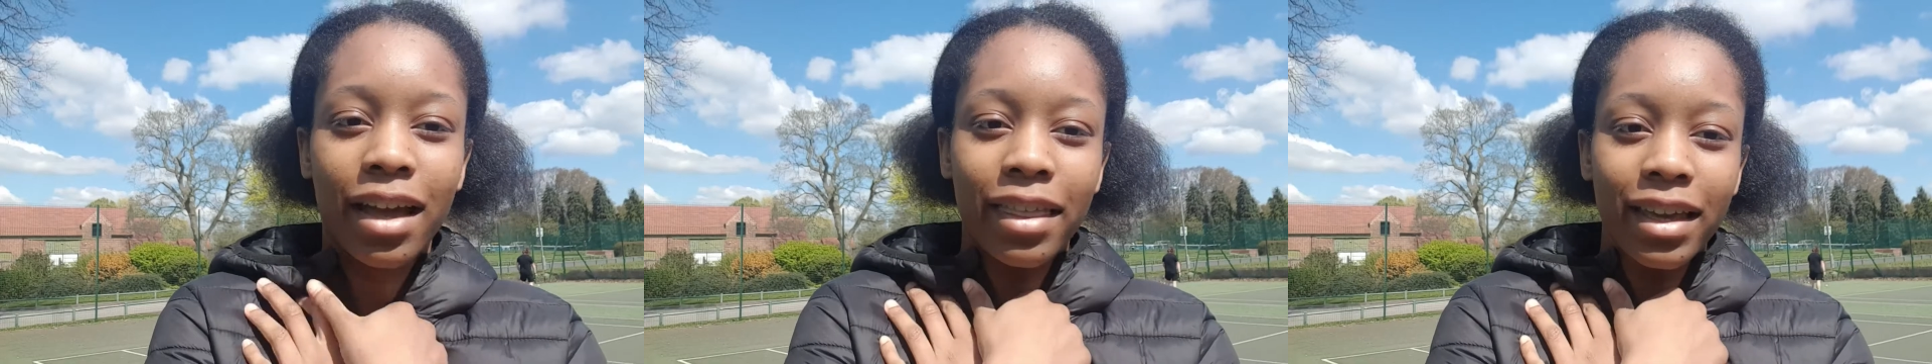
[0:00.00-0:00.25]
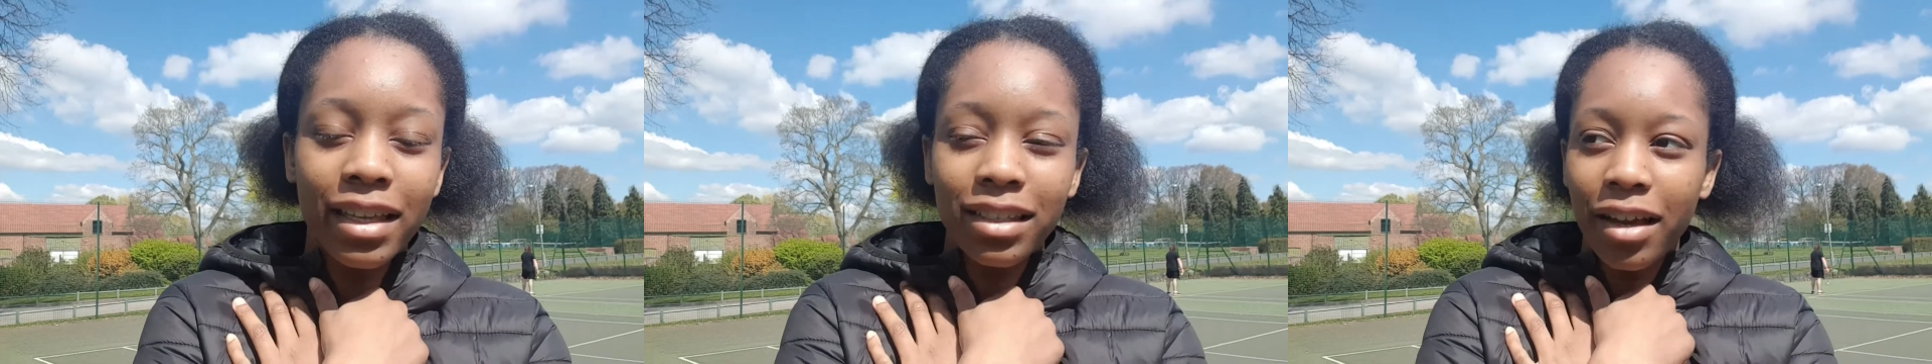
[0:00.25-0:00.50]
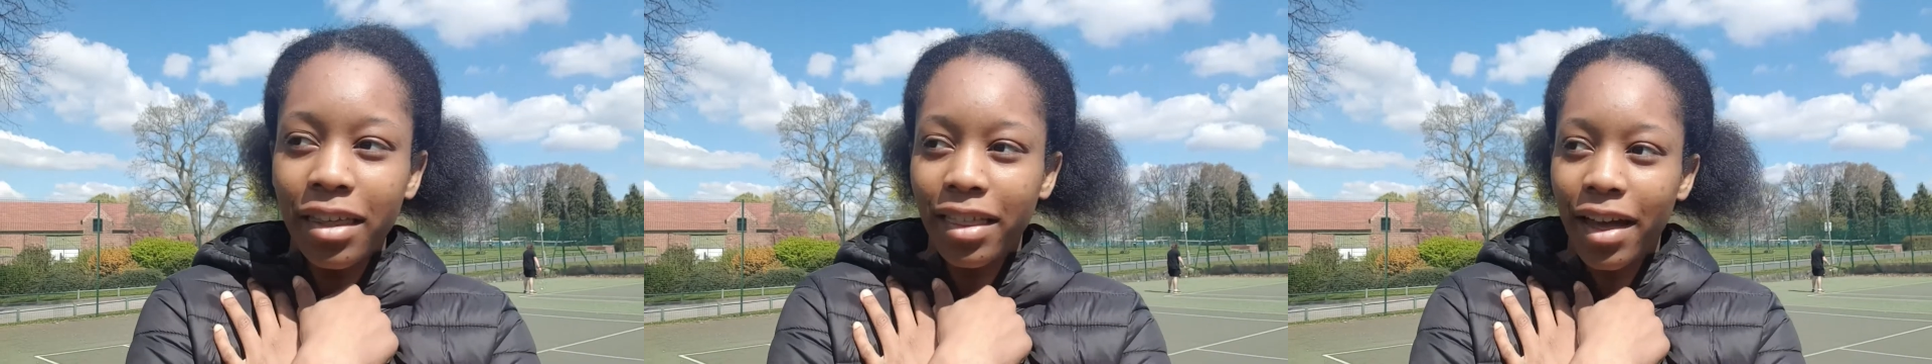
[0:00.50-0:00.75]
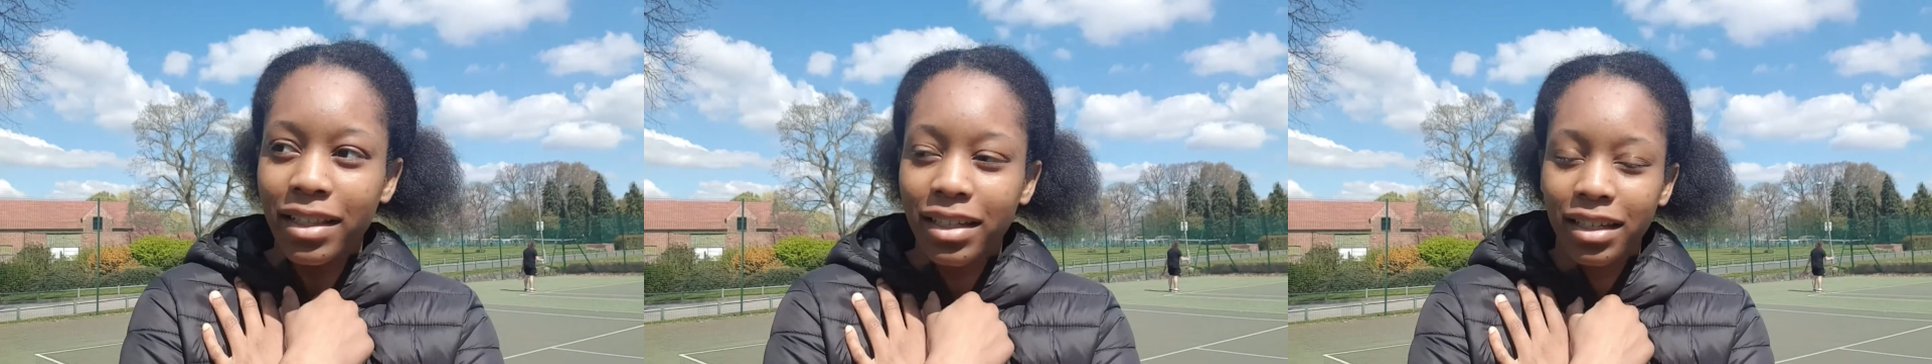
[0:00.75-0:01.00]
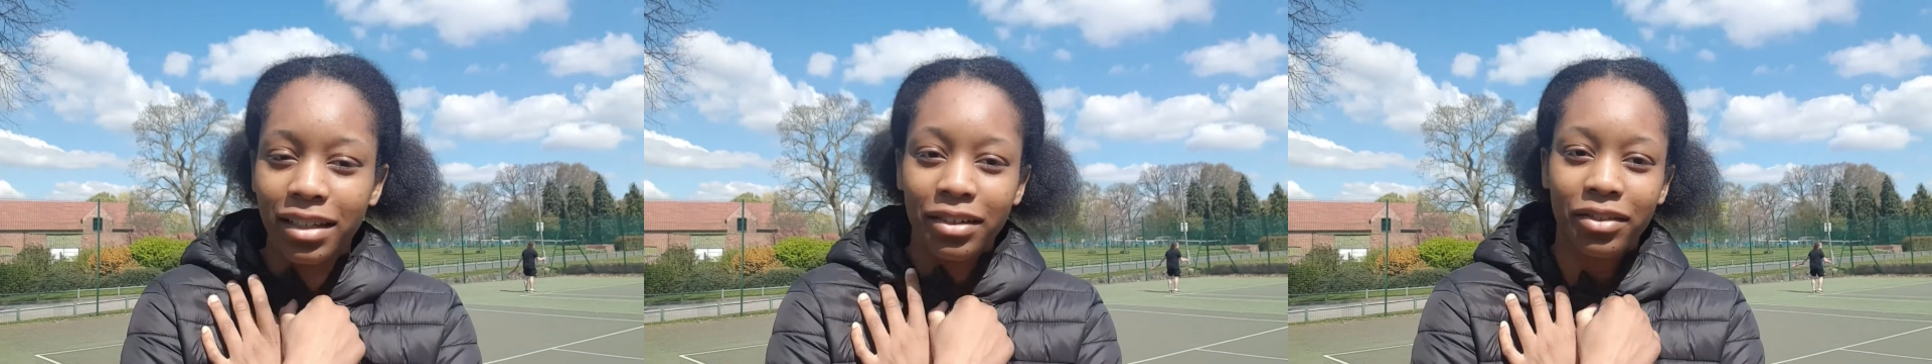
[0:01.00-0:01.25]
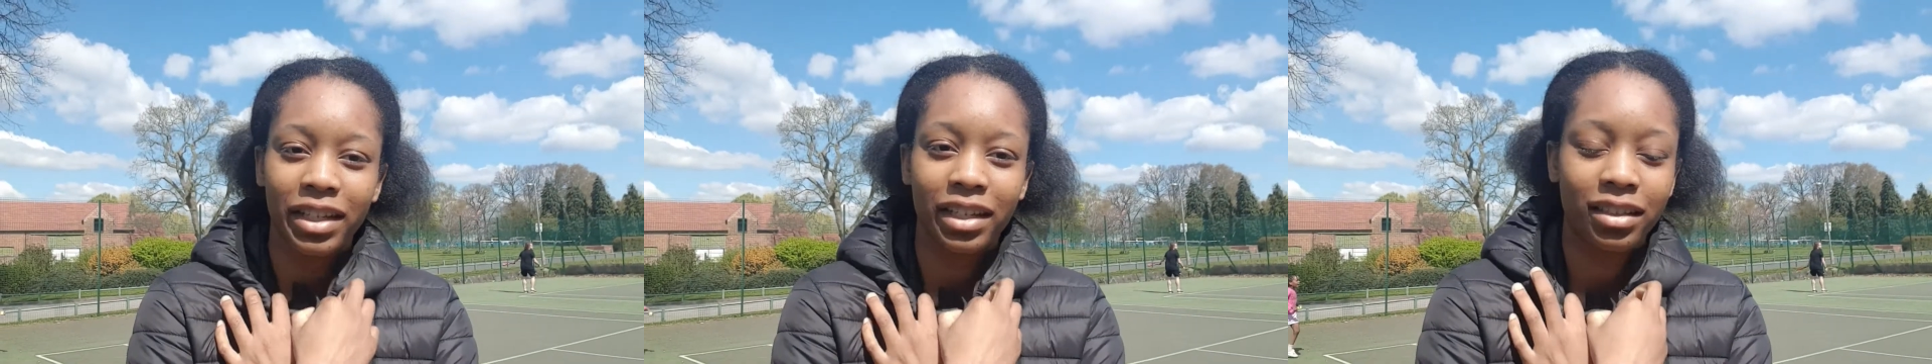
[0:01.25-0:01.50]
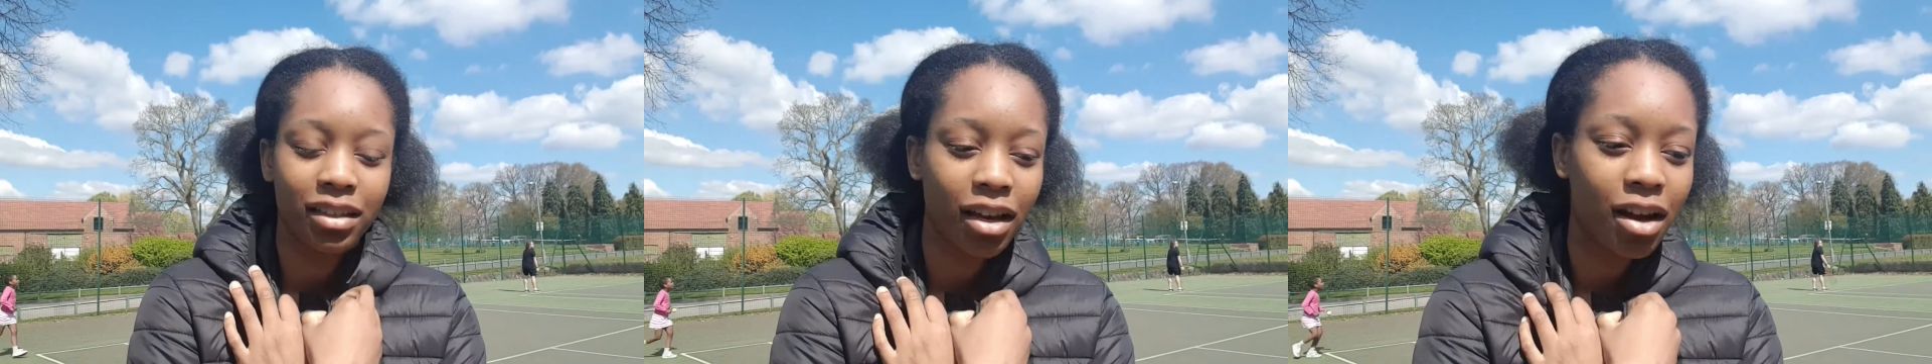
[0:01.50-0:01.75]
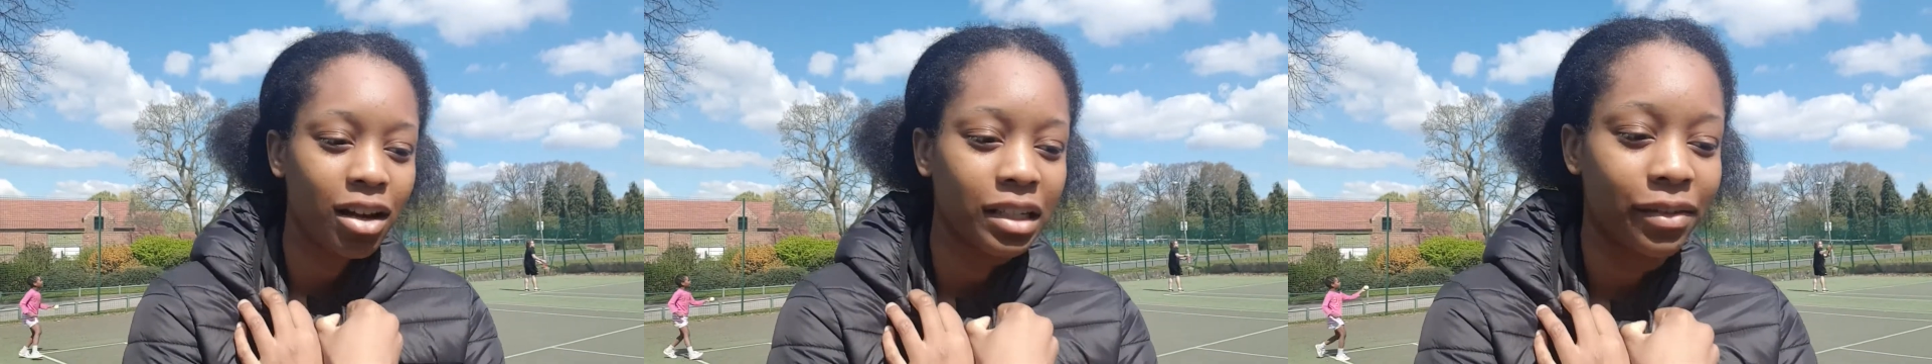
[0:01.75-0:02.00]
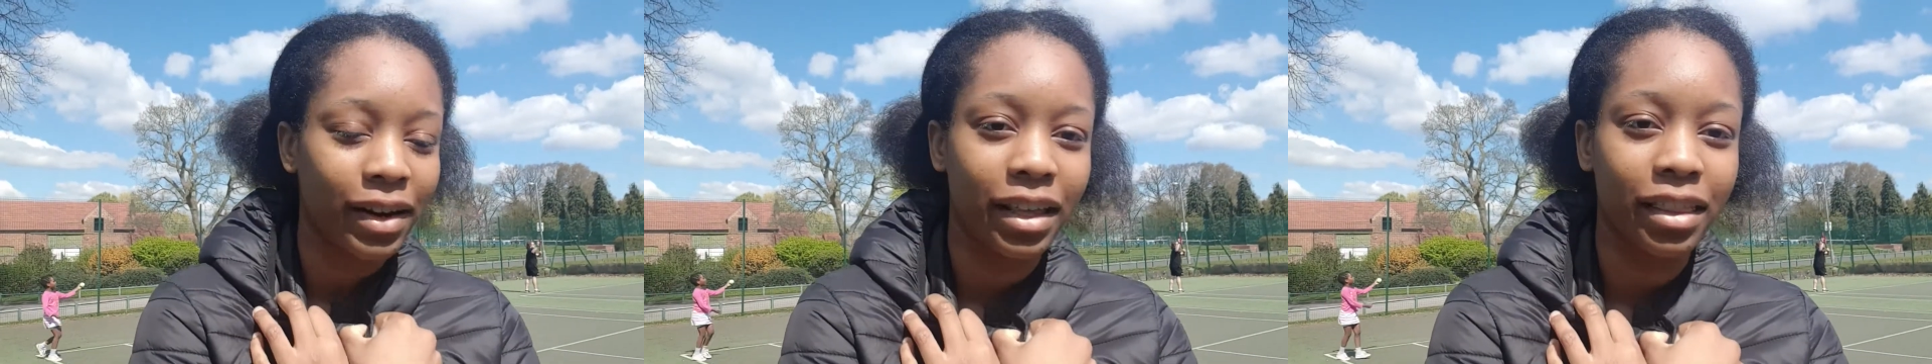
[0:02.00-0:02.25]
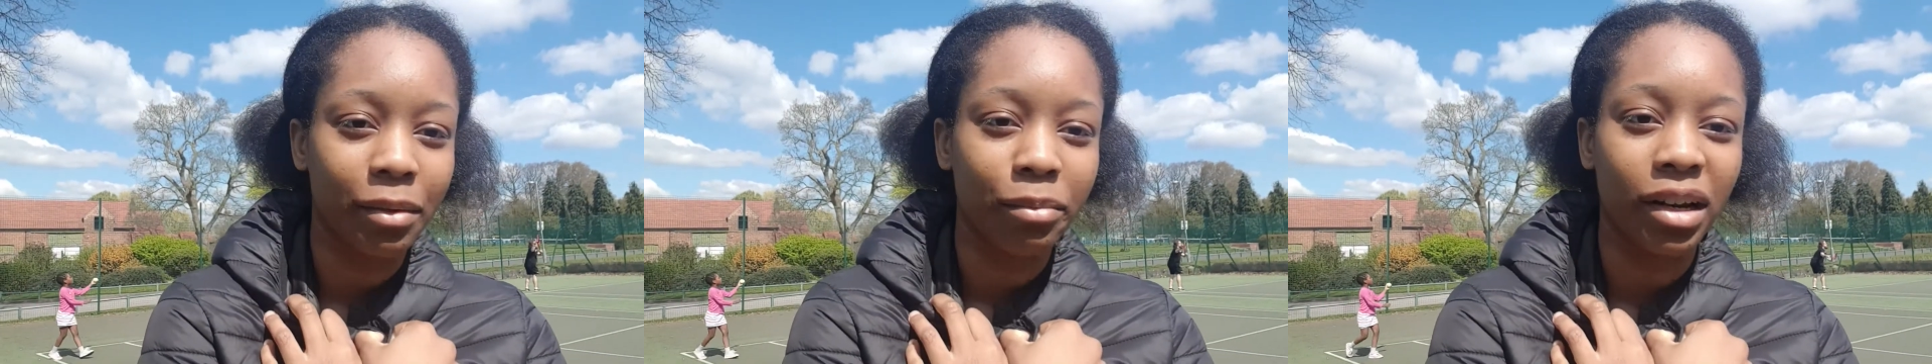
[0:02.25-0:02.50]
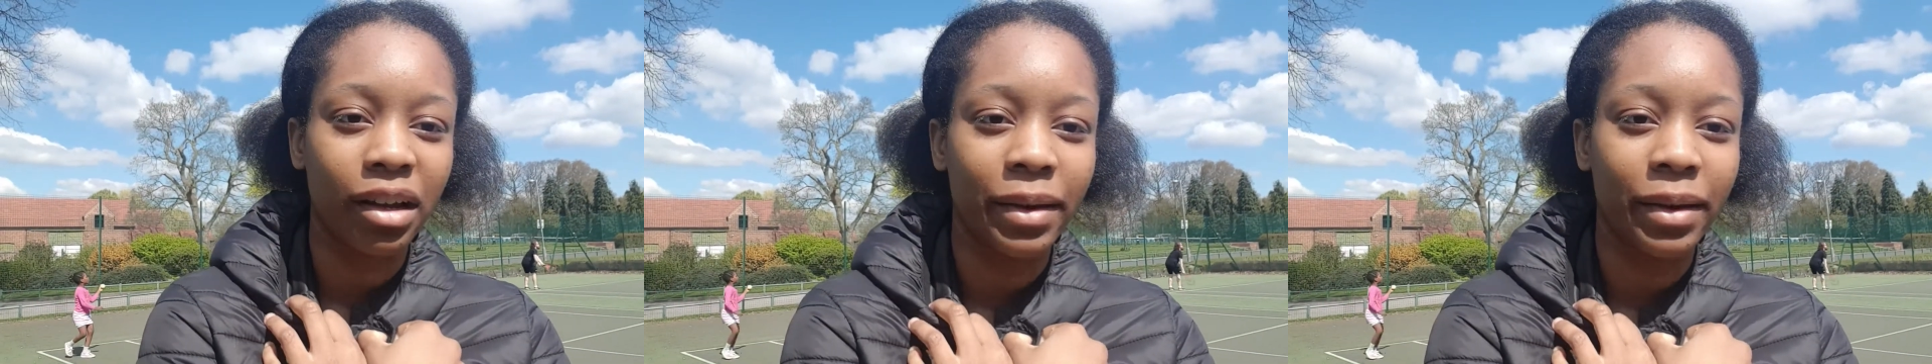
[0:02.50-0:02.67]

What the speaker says: I think it's like 13 degrees. I can't do anything below